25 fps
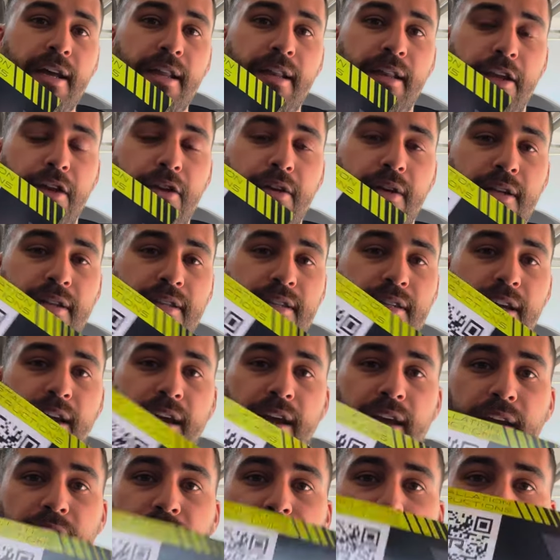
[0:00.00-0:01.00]
that you can
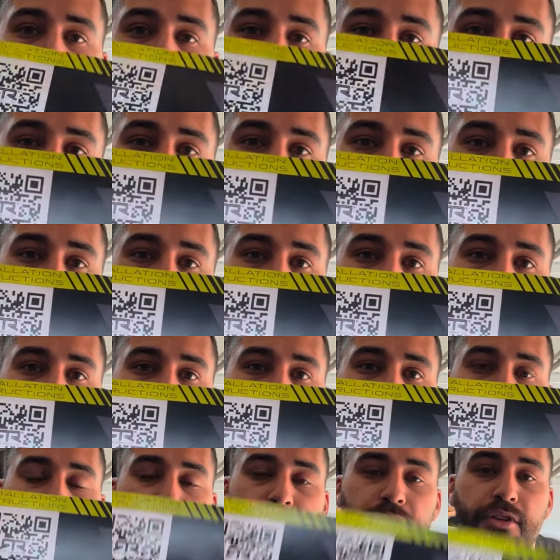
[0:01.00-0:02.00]
scan for the installation
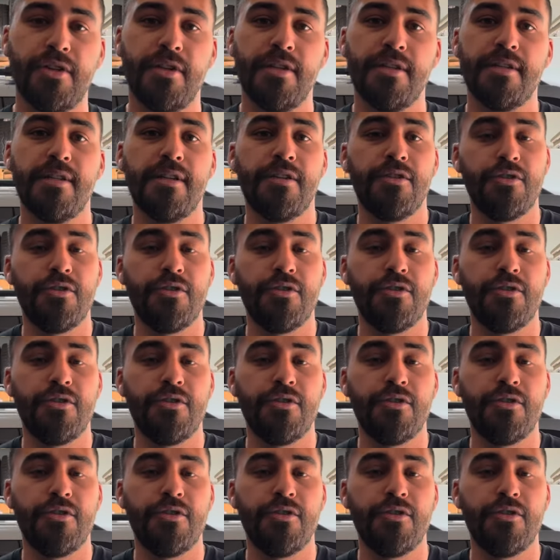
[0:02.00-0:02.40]
instructions.